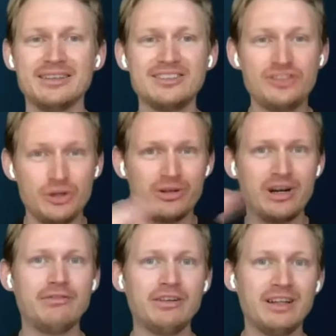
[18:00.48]

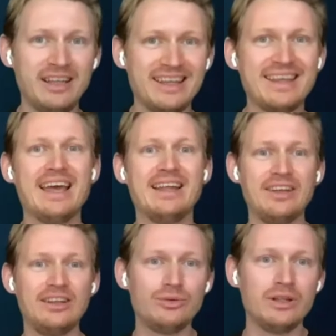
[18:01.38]
geographically get
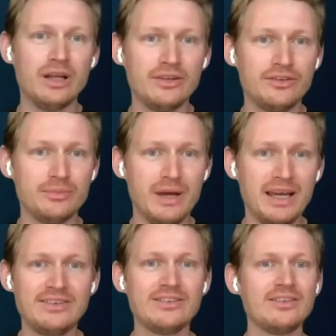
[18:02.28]
into another
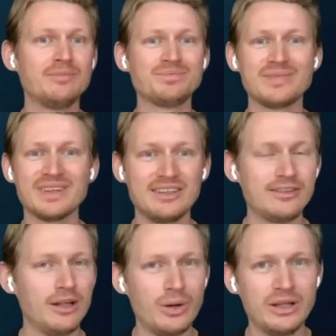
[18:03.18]
space,
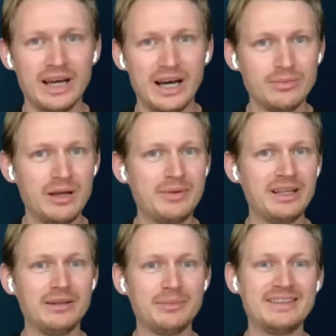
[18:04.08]
slowing down maybe a
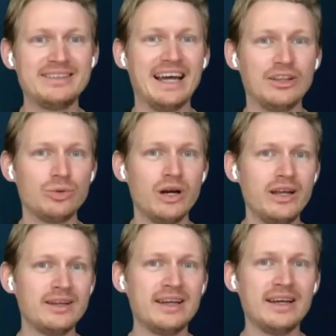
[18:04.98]
little bit that way.